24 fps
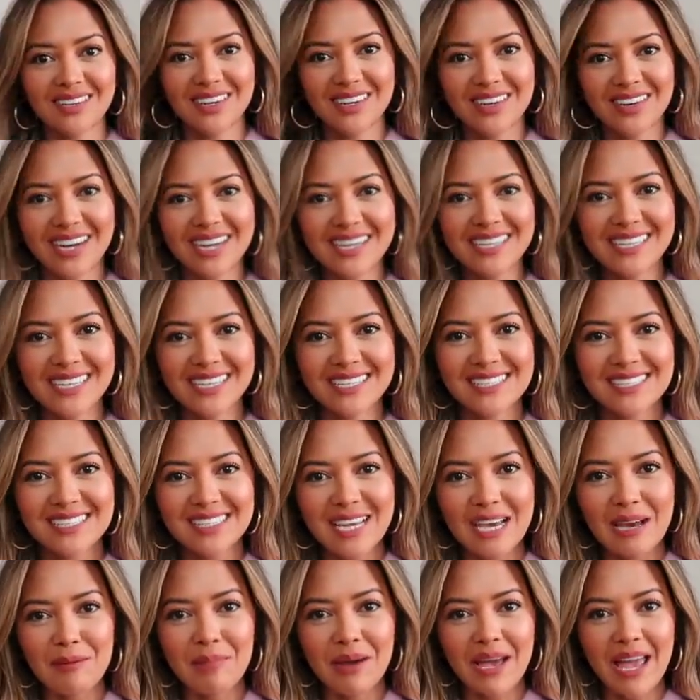All right, next
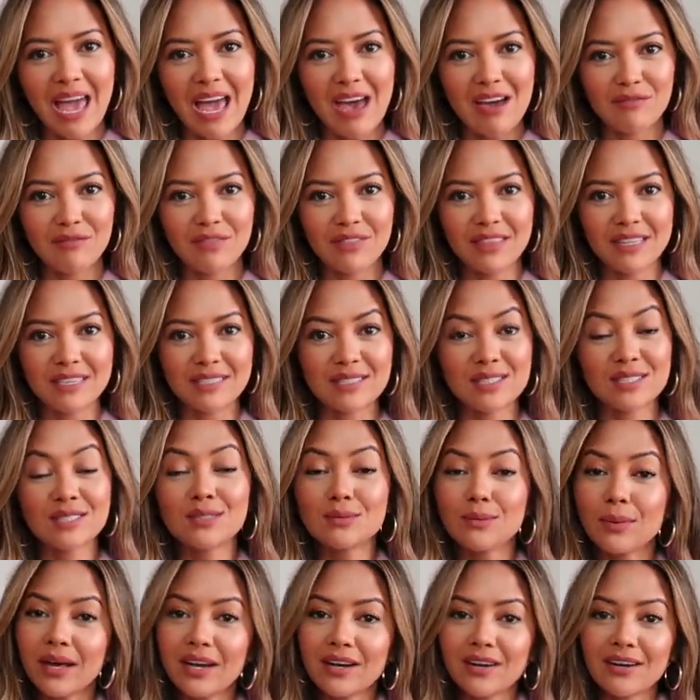up I have this
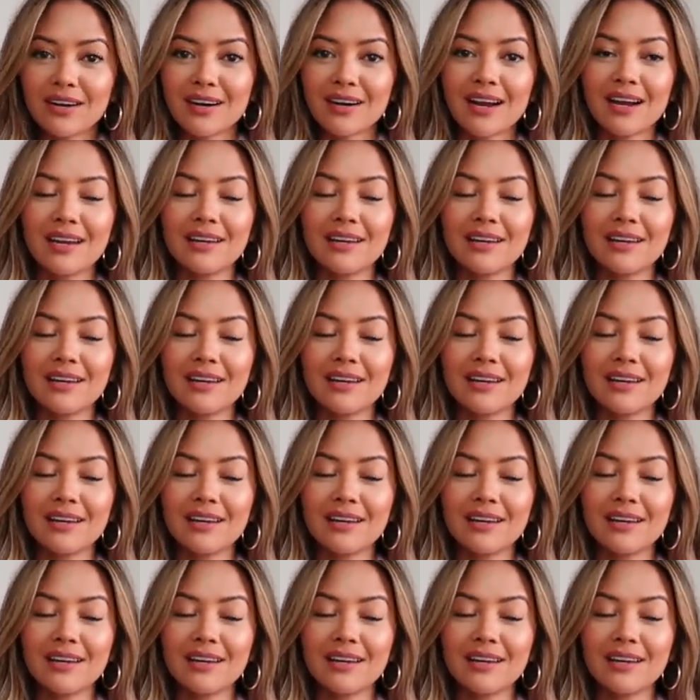sweater.